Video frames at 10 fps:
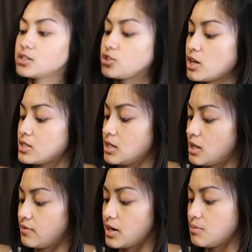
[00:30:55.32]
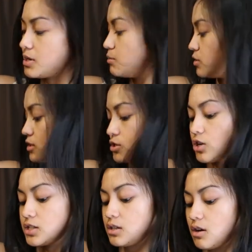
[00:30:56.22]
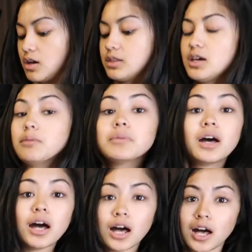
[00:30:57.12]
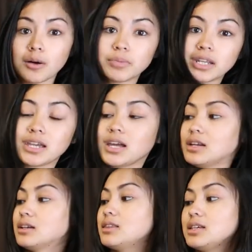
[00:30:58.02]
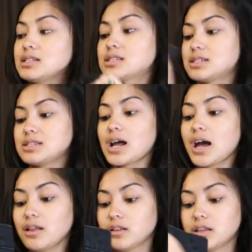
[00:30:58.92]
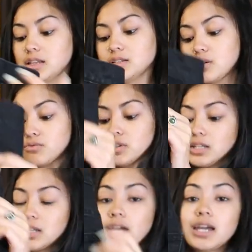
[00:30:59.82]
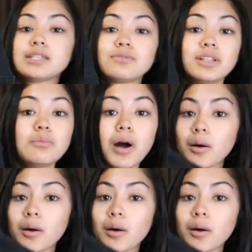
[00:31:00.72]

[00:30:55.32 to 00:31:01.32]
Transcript: distressing, very minimal distressing on them. Um, but again, this style is really nice, really